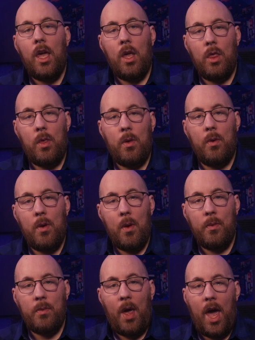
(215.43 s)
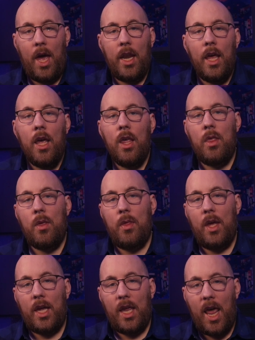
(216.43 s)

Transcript: into a notepad so that I can